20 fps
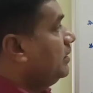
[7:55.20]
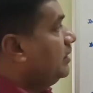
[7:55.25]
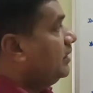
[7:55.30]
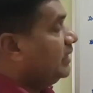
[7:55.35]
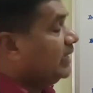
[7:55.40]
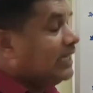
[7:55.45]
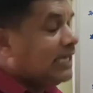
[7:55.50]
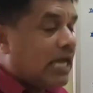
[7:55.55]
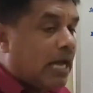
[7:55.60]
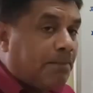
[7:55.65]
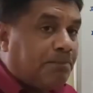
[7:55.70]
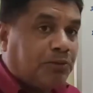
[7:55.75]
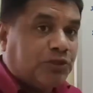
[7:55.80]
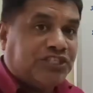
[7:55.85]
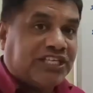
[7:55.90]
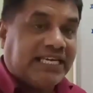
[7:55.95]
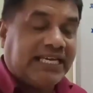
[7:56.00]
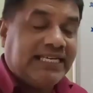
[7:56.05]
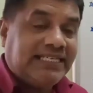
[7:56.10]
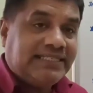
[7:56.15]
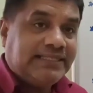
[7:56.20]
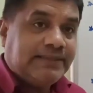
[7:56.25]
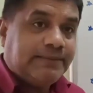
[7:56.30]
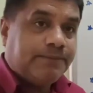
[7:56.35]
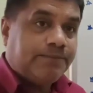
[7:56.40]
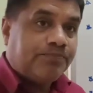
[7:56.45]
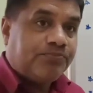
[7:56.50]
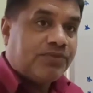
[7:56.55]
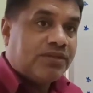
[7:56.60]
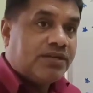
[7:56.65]
In opposite,
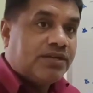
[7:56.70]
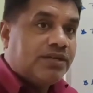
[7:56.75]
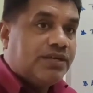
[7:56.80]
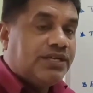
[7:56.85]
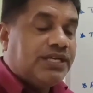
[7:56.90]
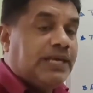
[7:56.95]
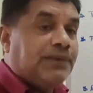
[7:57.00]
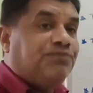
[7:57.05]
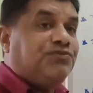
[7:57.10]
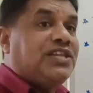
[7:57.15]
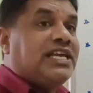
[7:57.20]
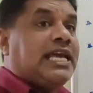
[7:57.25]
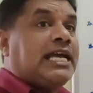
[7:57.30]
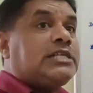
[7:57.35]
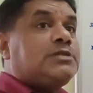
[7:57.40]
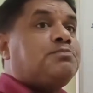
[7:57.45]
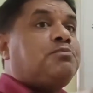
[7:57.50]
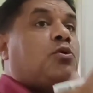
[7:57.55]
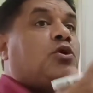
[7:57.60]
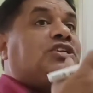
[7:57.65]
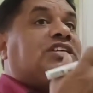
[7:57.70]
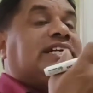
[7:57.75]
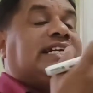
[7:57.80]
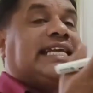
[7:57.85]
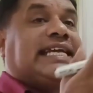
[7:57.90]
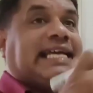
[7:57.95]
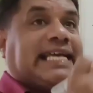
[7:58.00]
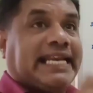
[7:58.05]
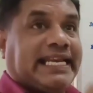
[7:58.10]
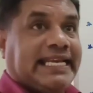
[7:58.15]
if the export
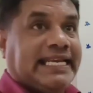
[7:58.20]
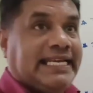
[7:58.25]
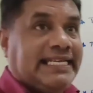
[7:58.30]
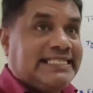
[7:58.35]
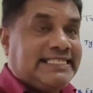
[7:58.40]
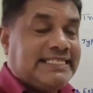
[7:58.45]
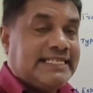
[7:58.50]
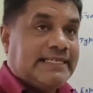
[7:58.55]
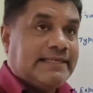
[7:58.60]
decrease,